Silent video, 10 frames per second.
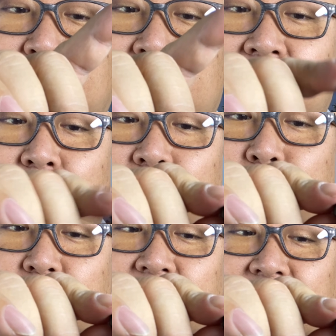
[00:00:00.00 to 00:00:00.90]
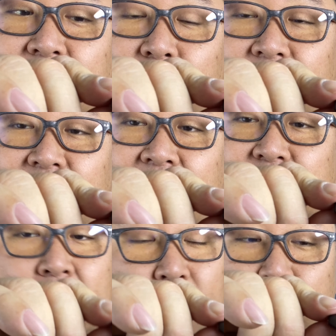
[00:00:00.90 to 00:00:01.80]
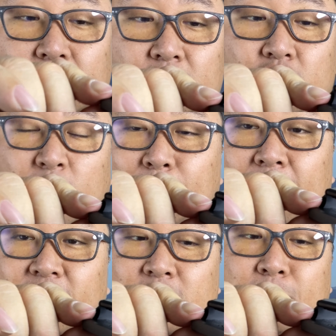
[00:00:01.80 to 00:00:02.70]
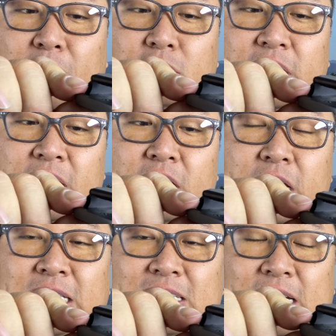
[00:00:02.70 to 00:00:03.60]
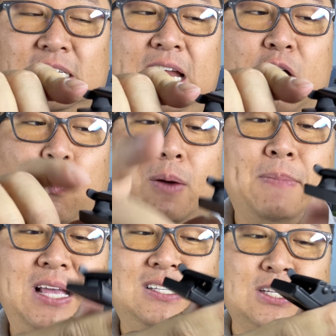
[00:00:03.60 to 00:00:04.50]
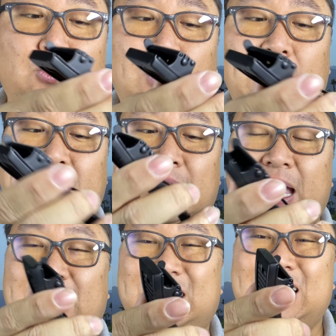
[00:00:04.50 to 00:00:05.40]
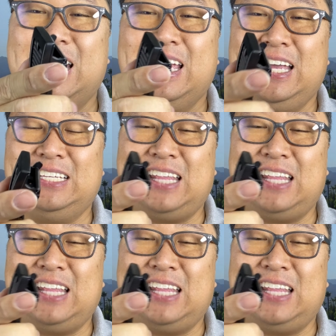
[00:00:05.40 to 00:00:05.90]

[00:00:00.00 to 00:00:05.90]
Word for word: down, push that down like that, you can strip off this belt in an instant. Now, what makes this really nice is